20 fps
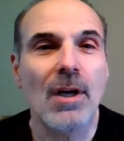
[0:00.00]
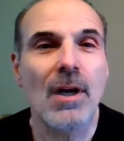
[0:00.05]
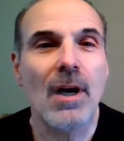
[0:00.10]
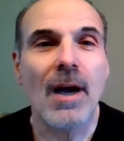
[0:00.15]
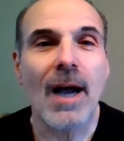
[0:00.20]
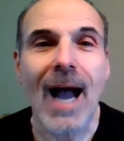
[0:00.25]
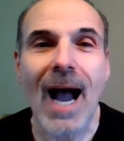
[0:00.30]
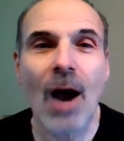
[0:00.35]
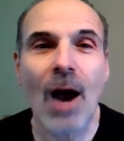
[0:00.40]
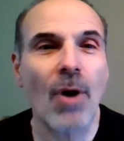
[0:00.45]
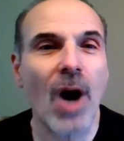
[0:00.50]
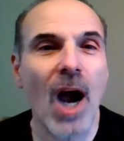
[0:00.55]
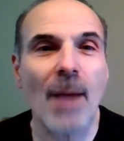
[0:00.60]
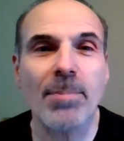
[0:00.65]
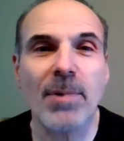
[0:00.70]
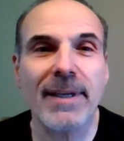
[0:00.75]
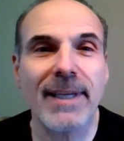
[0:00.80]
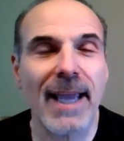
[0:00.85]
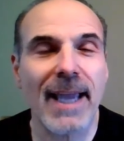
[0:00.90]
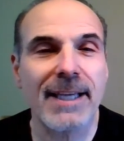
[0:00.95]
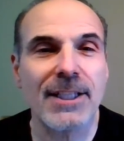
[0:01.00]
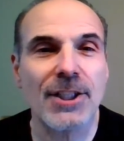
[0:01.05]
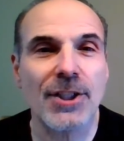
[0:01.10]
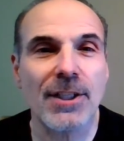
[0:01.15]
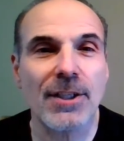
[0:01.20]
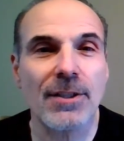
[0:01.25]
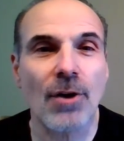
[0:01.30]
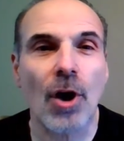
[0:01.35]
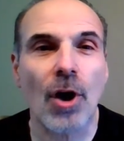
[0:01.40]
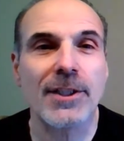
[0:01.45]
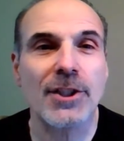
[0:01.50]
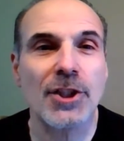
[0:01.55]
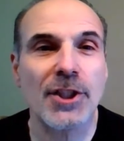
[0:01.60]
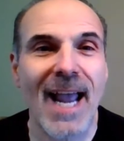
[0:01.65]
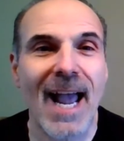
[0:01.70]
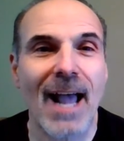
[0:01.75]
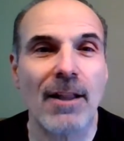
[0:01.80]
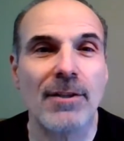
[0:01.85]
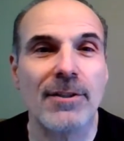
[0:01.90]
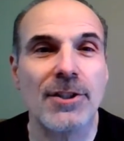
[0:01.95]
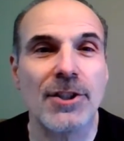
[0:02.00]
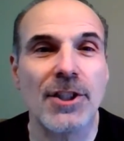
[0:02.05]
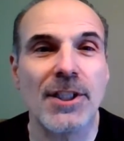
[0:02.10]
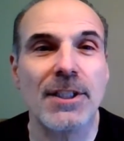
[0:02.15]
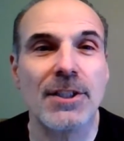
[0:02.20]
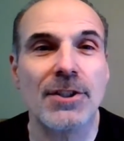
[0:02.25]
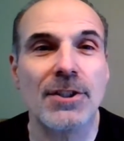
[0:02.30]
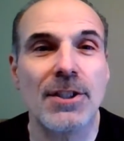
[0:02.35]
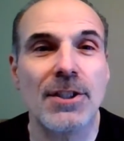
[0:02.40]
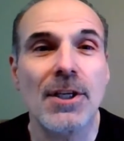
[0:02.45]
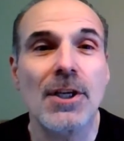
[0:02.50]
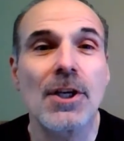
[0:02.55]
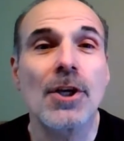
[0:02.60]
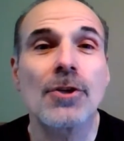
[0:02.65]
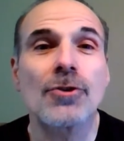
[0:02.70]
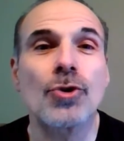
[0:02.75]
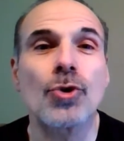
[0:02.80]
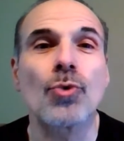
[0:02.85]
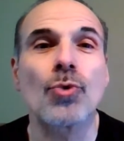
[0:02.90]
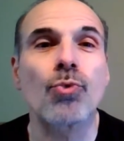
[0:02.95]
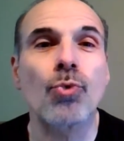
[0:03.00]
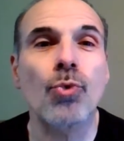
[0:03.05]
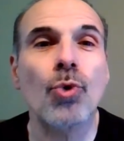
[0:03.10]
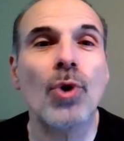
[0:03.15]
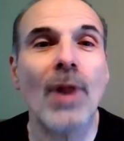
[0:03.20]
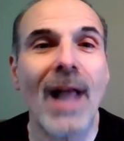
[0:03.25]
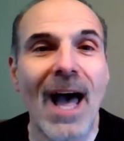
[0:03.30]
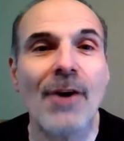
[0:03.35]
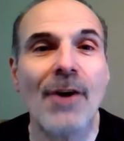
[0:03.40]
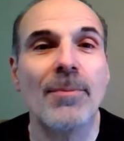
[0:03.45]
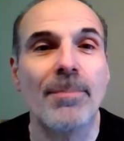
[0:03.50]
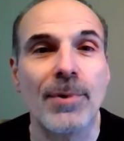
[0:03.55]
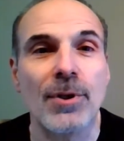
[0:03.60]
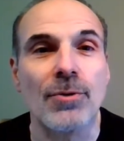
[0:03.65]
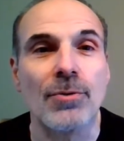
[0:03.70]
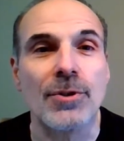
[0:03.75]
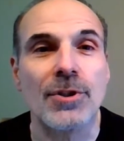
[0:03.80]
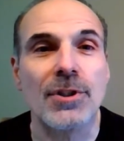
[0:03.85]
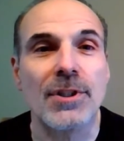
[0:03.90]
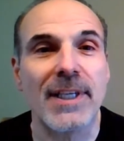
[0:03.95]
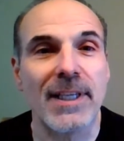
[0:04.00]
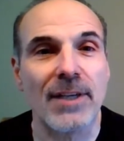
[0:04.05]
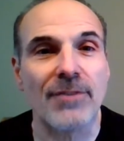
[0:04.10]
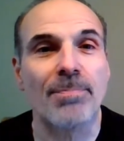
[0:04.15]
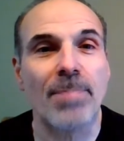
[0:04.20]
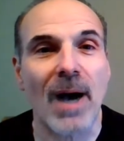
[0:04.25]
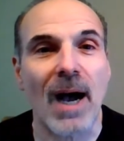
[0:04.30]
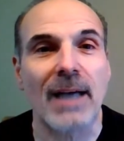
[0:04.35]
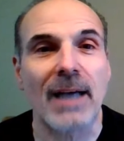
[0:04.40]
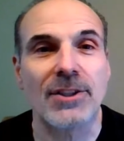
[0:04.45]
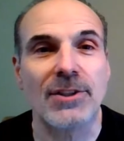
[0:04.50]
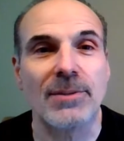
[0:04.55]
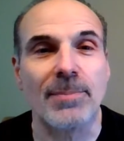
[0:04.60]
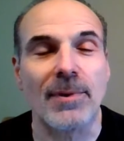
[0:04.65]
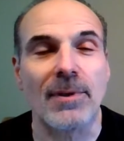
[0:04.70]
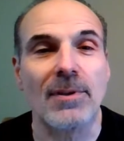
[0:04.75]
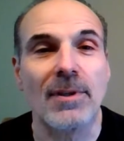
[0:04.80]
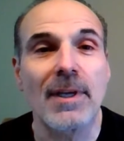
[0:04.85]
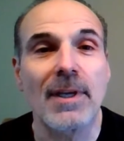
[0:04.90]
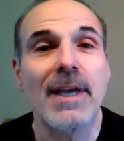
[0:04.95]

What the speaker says: Our obligation, our challenge is to rule out abuse if possible.